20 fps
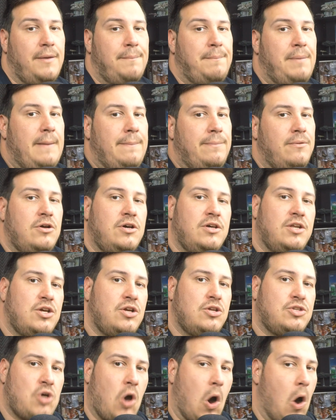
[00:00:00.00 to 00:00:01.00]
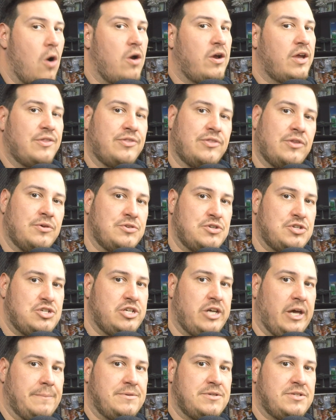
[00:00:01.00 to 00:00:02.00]
people are going to target those
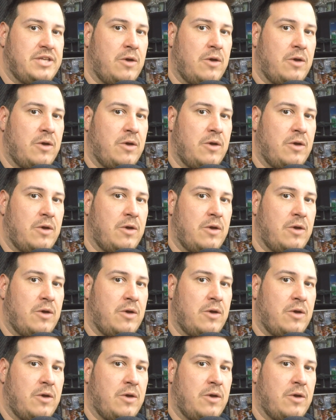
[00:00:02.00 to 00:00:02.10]
ships.